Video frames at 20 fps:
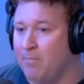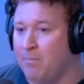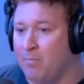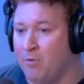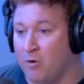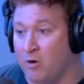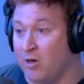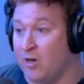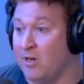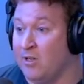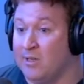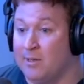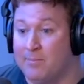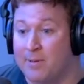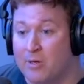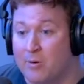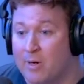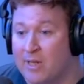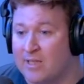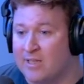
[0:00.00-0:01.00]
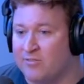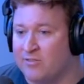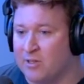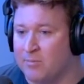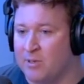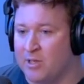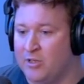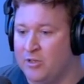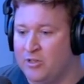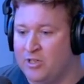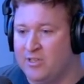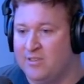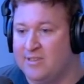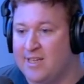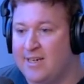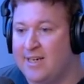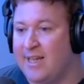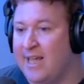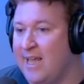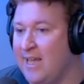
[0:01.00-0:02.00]
or an Olympic weightlifter, but you can
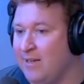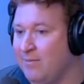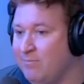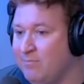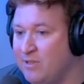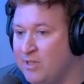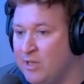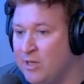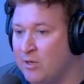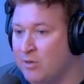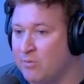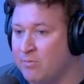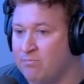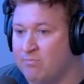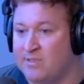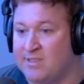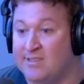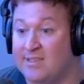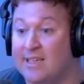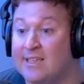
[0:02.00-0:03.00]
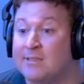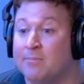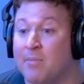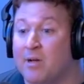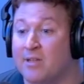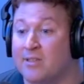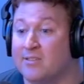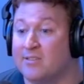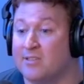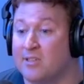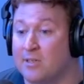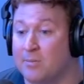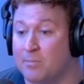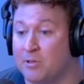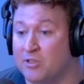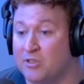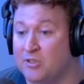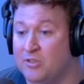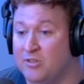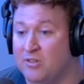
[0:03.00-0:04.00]
dedicate, 6 months to the
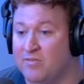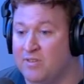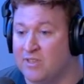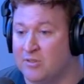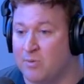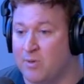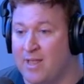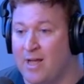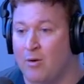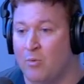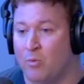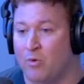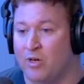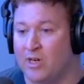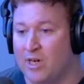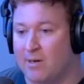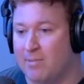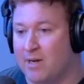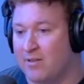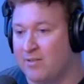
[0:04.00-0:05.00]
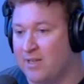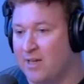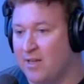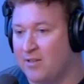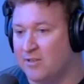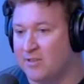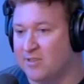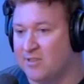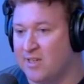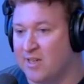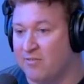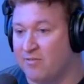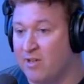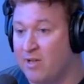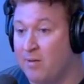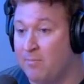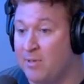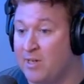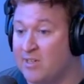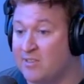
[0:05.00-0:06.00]
pursuit of this without worrying about the other stuff
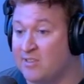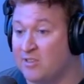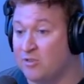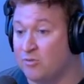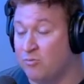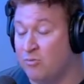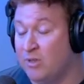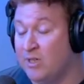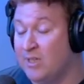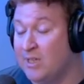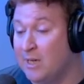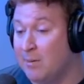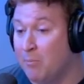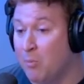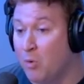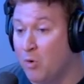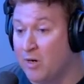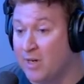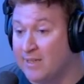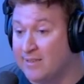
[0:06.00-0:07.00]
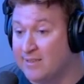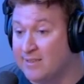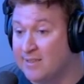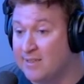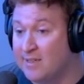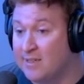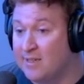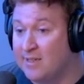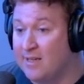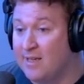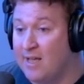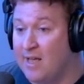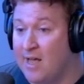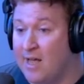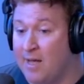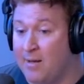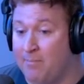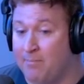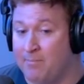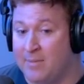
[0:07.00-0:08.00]
because it's really important.
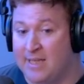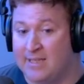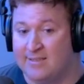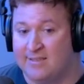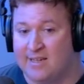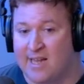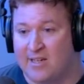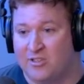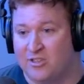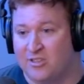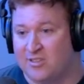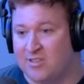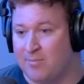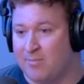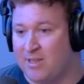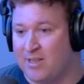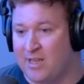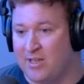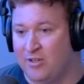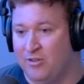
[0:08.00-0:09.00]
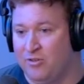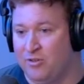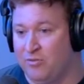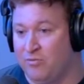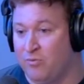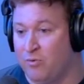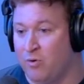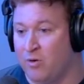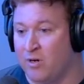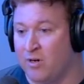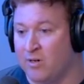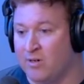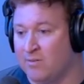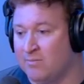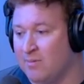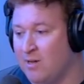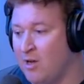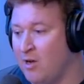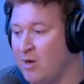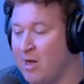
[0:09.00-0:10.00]
It's not just something that you do for,
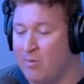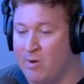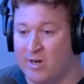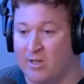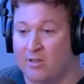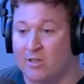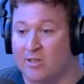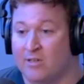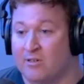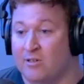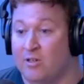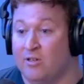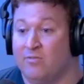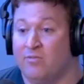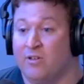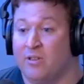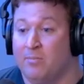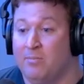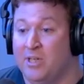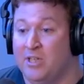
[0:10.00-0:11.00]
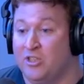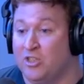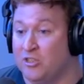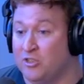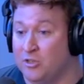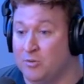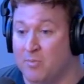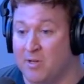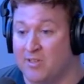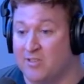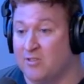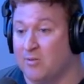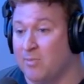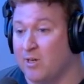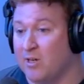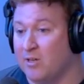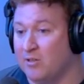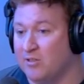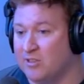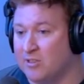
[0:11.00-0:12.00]
I want to look good for the beach in 2 months, I'm
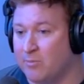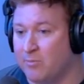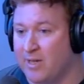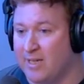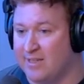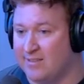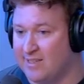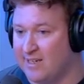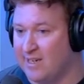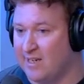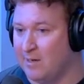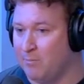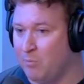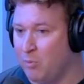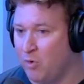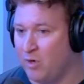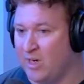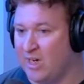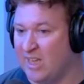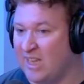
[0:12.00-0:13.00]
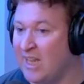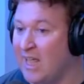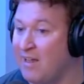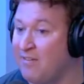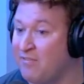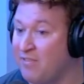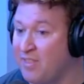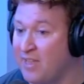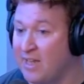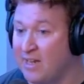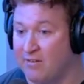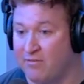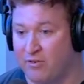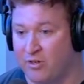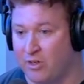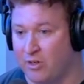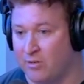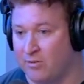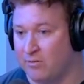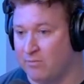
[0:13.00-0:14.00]
going to lose some weight. It's like an important life thing for
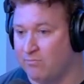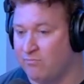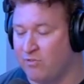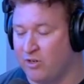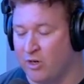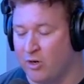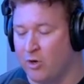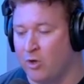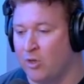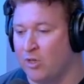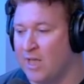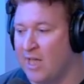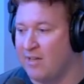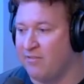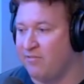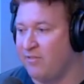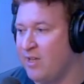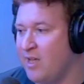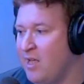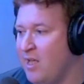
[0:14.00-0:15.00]
your whole life.